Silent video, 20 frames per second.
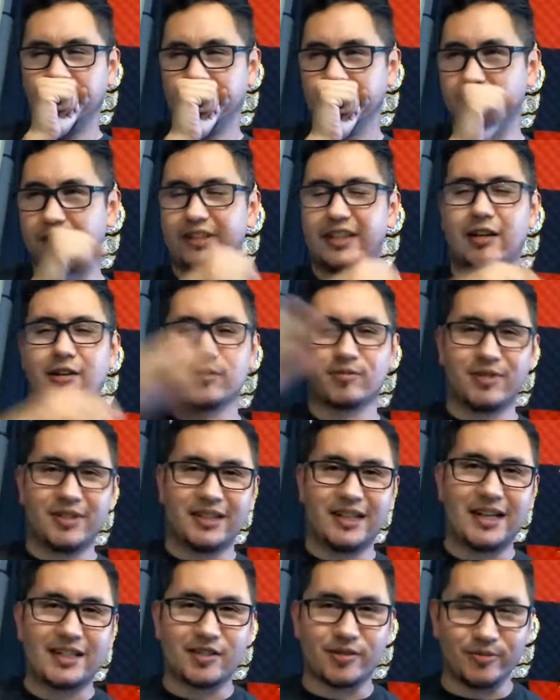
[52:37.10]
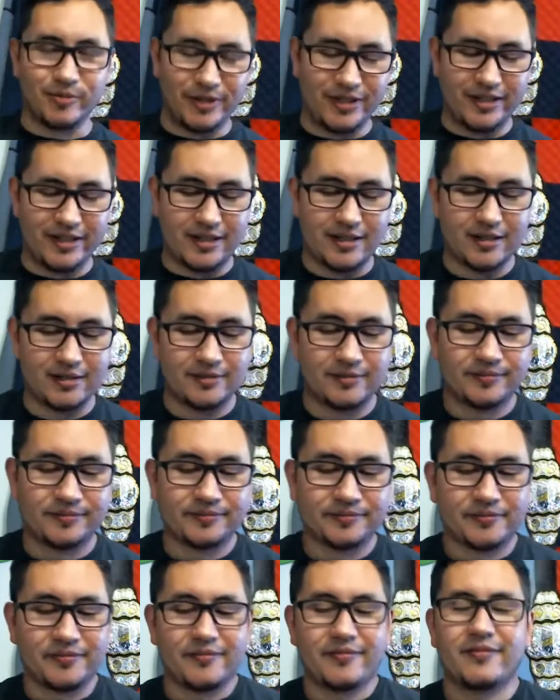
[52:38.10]
and that was last week.
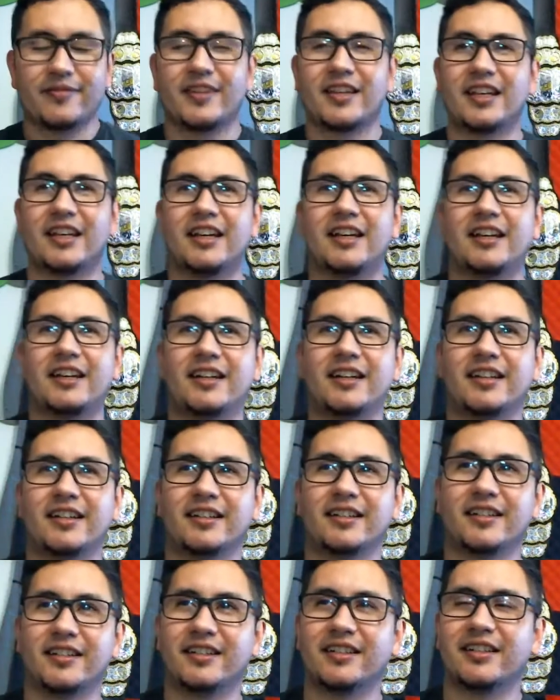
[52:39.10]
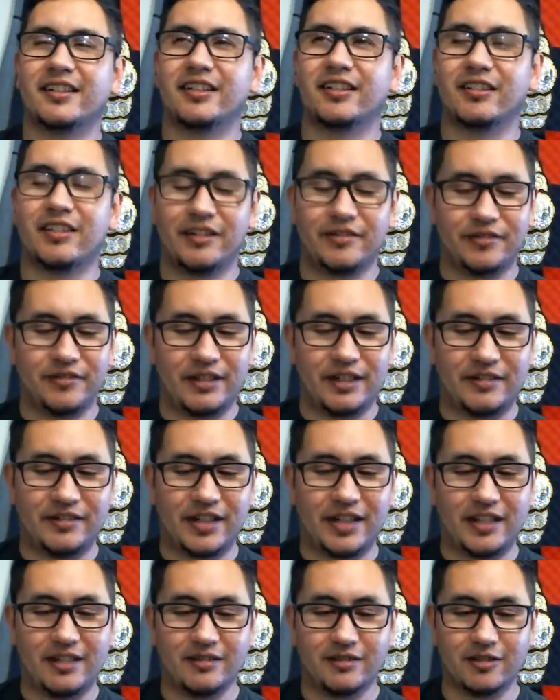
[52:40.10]
And I've
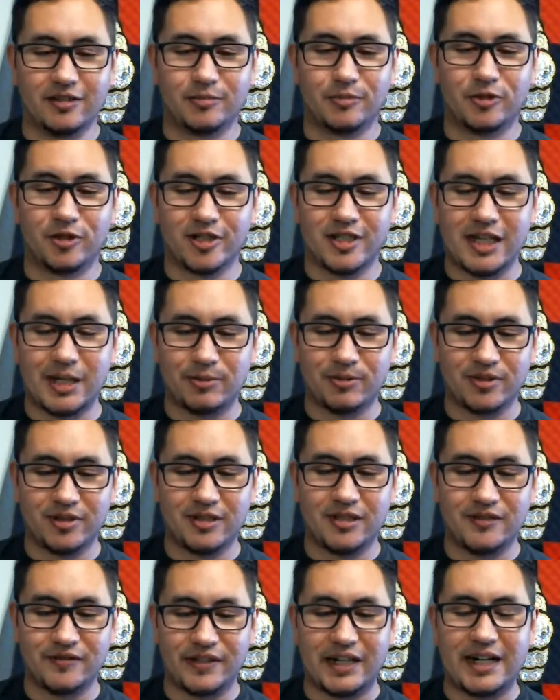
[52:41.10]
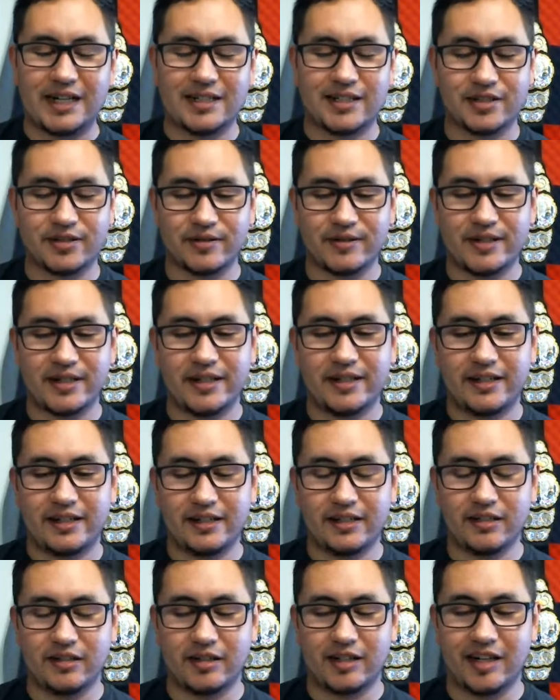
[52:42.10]
had a little more time with the device, right?
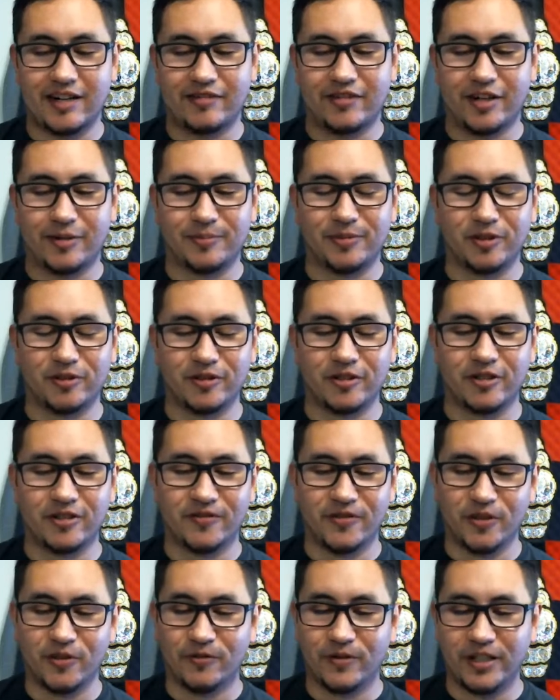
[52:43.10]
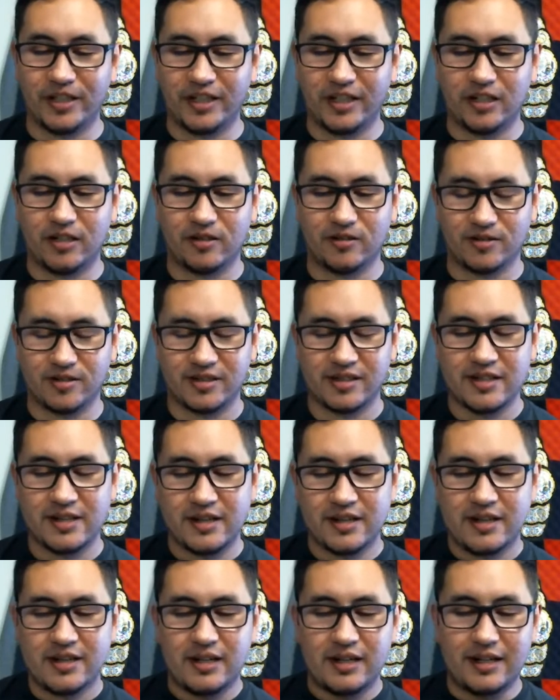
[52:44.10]
I've uploaded a few videos
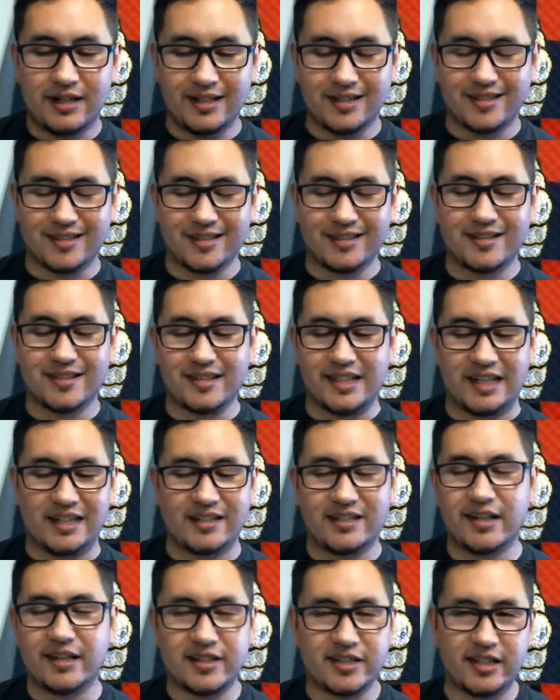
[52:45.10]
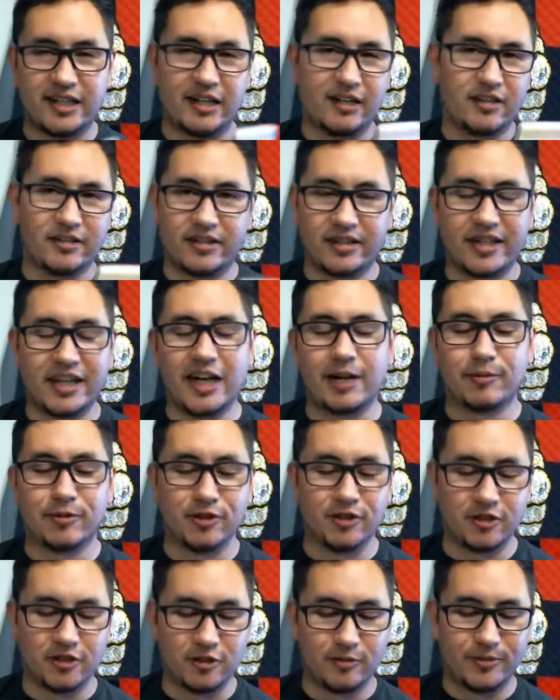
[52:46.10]
since then, testing out the camera
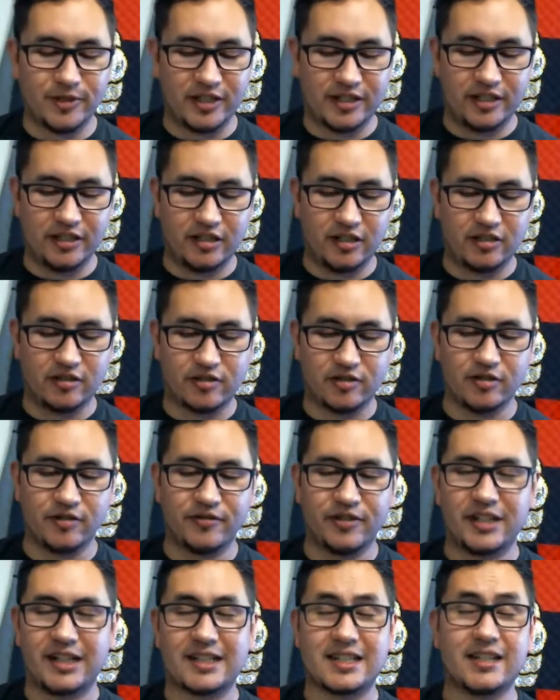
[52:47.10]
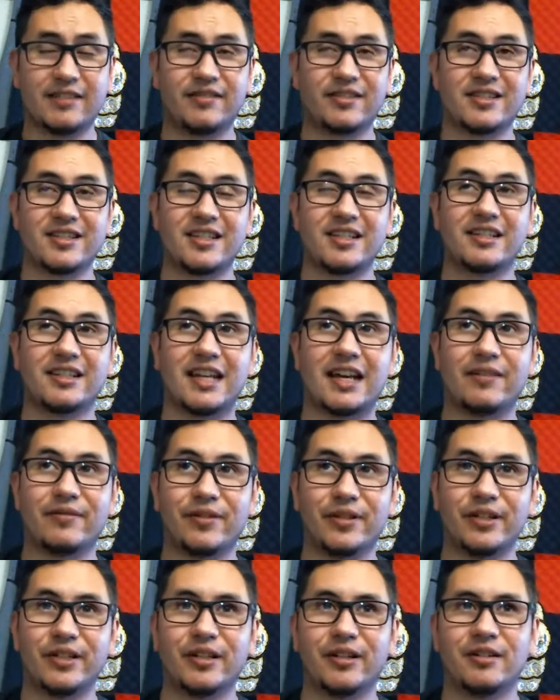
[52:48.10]
a little bit. So if you guys haven't seen that
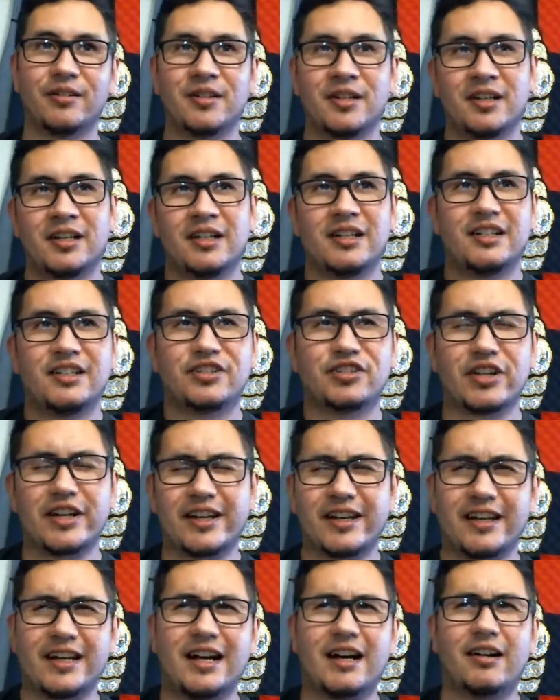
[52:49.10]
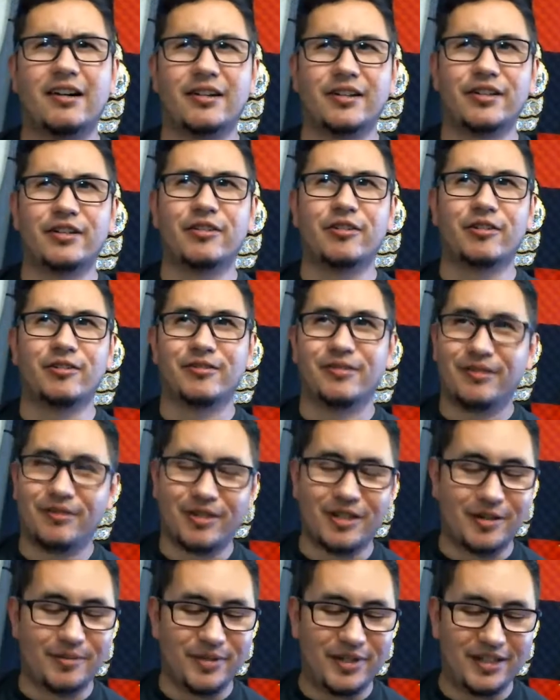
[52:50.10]
video, check it out. You know what
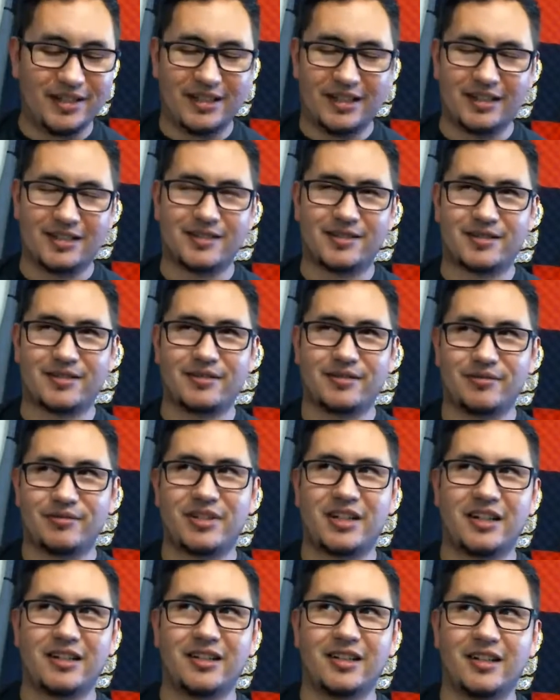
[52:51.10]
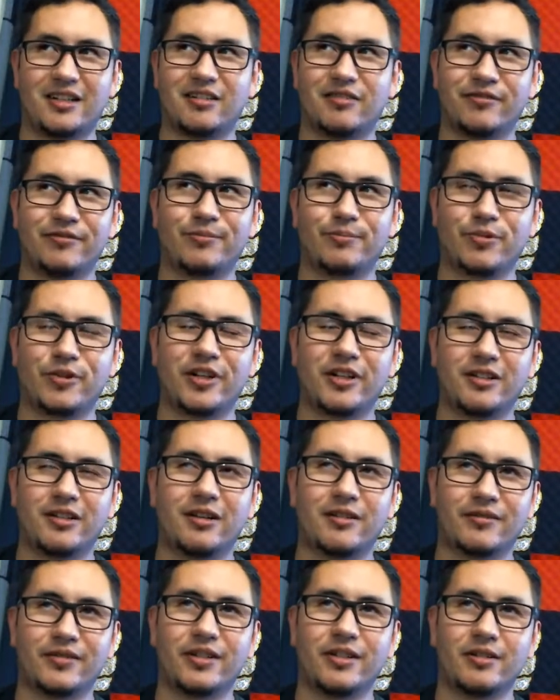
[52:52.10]
I mean? It's kind of like a pretty
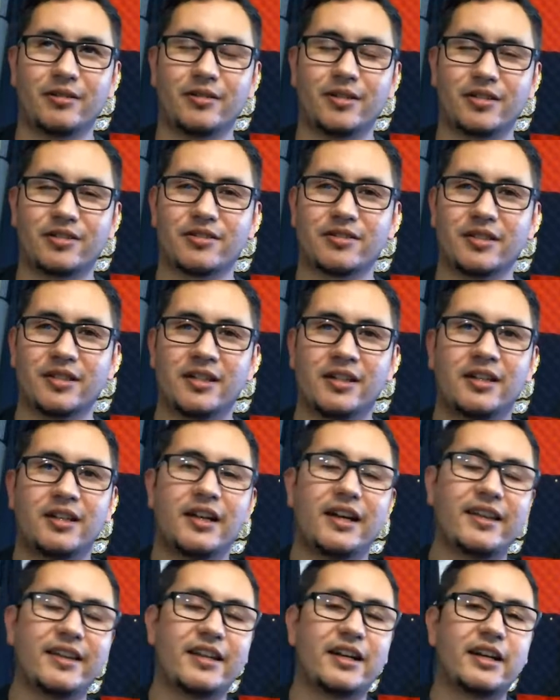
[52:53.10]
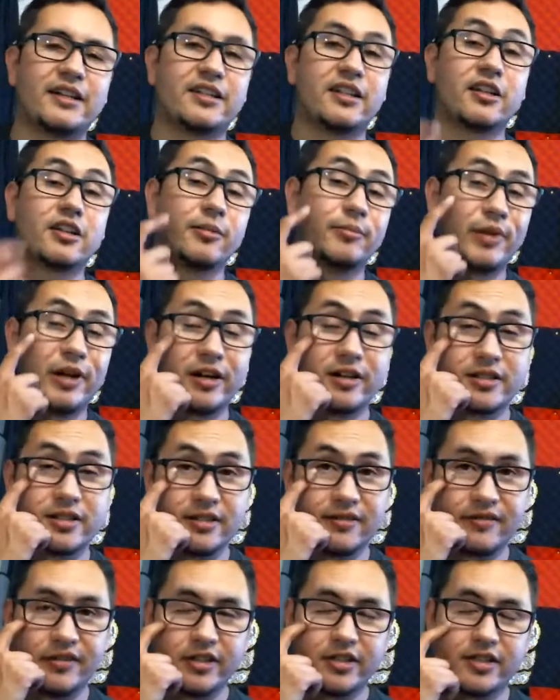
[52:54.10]
long video actually. And then I did a
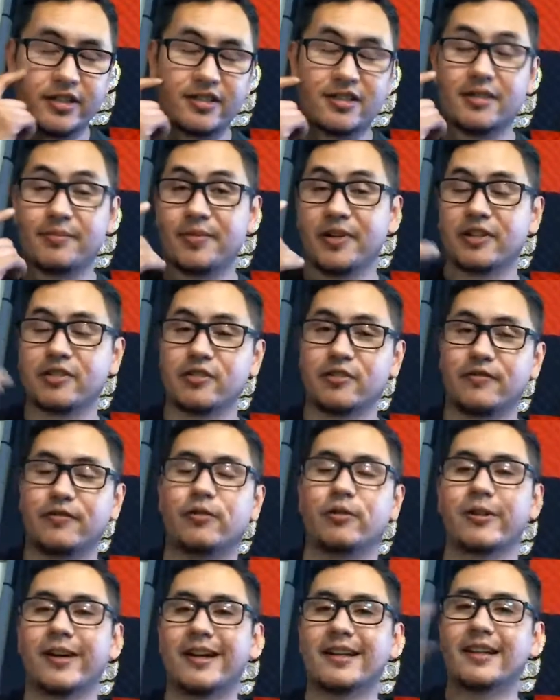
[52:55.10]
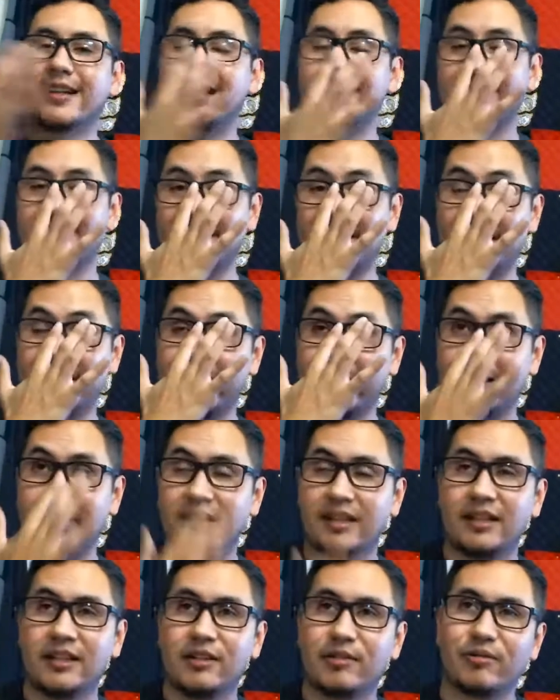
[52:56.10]
comparison versus the Pixel 4a last night,
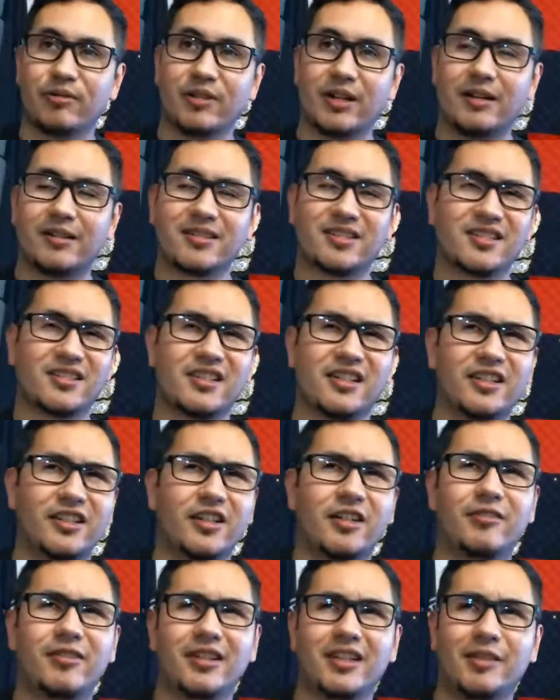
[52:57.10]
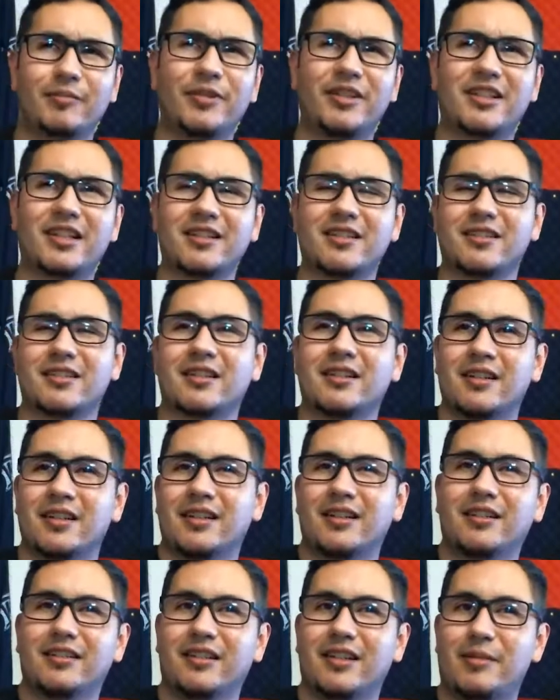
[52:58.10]
where I was just like, you know what? Let me test
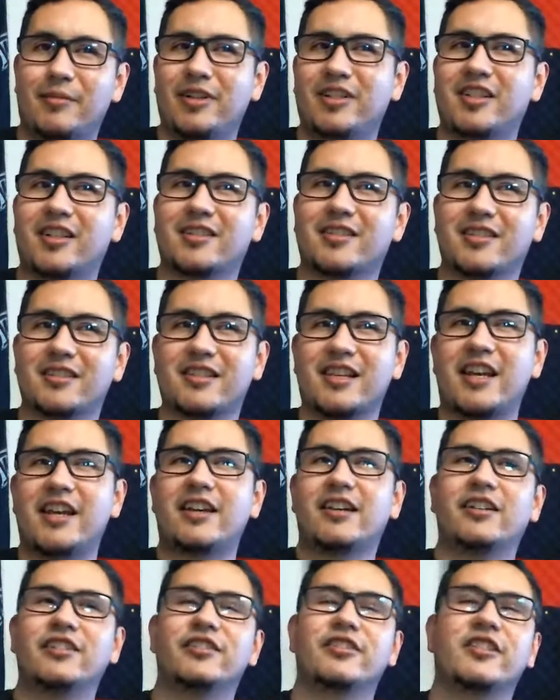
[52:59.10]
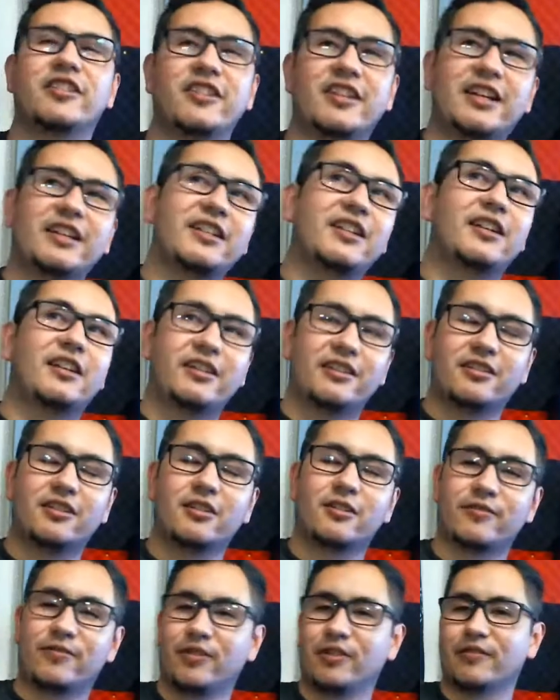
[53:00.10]
this
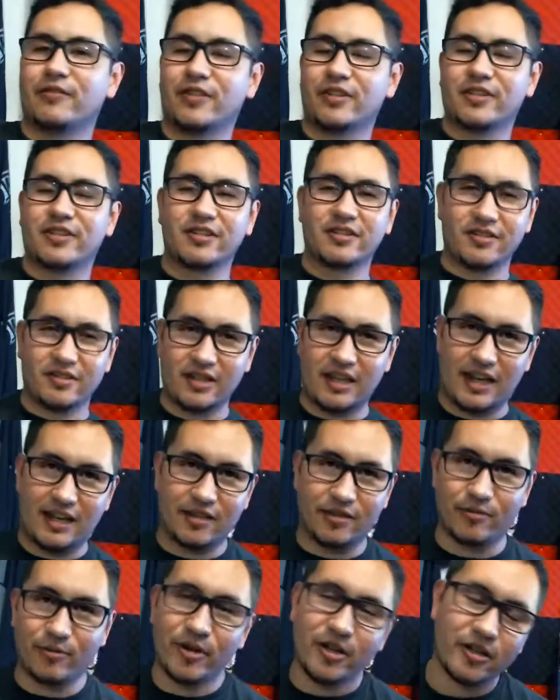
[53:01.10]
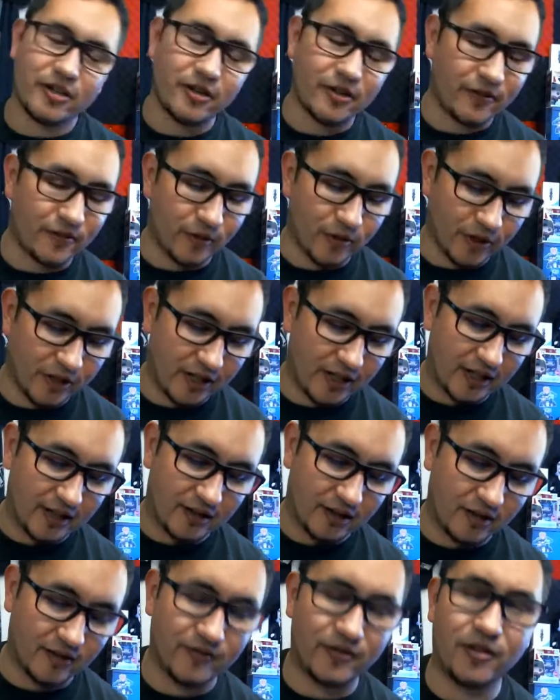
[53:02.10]
$899 phone versus a
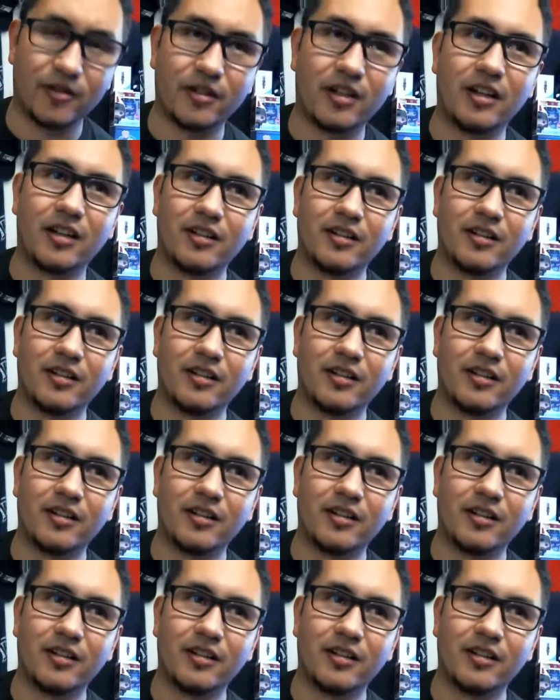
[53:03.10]
$349 phone,